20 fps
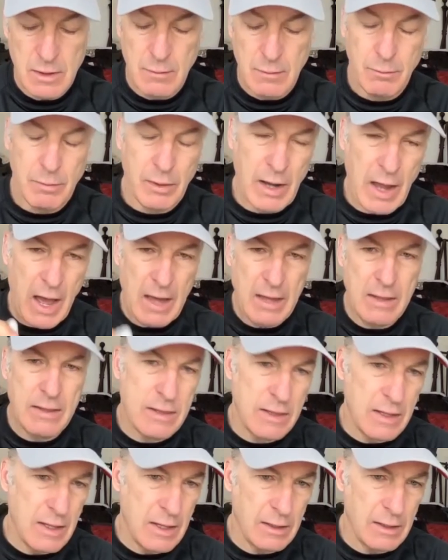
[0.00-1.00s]
But I
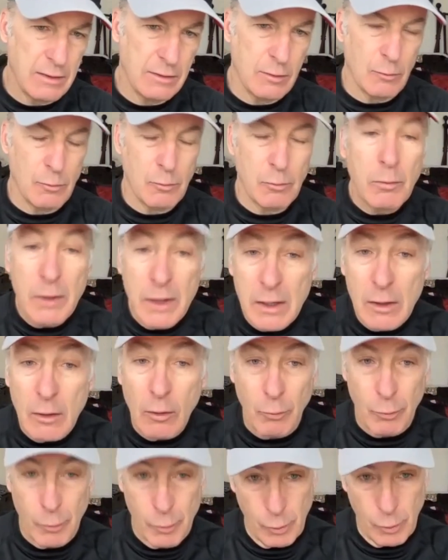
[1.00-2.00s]
think the real
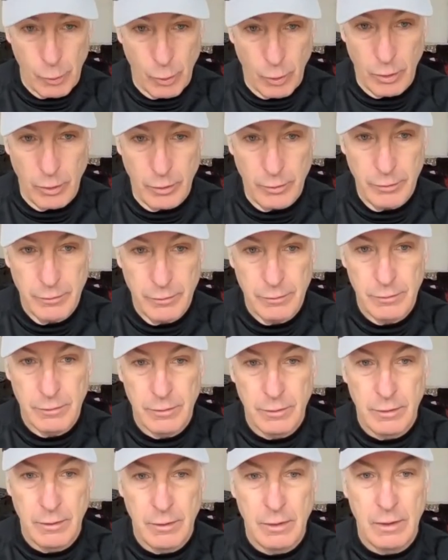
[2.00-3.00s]
rule
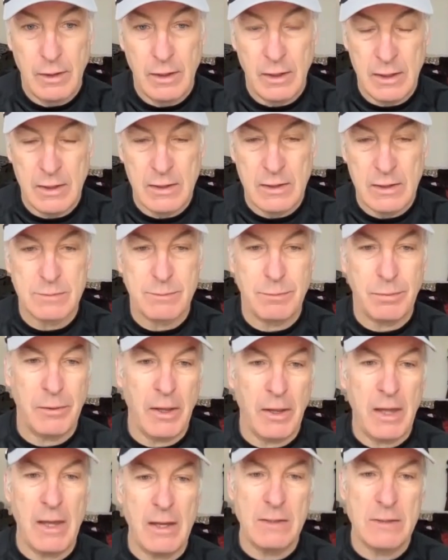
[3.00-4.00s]
is
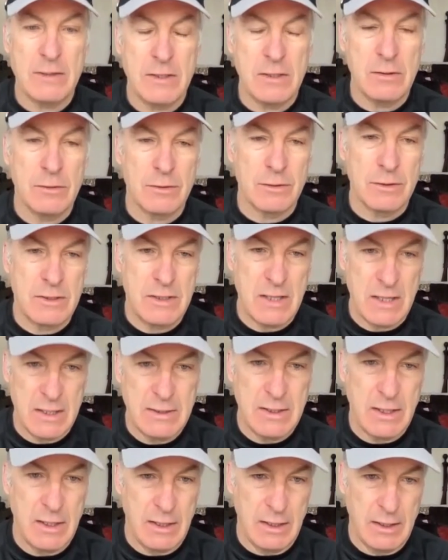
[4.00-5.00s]
play to your
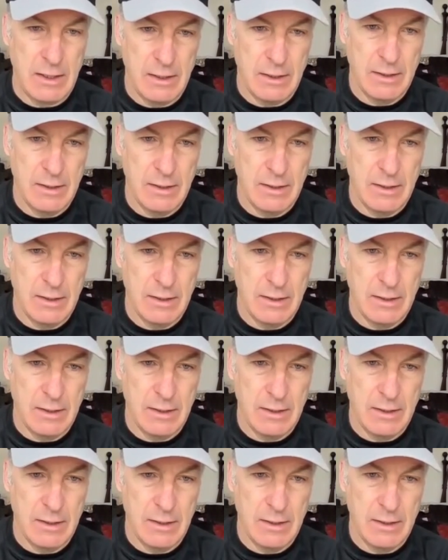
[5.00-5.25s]
dignity,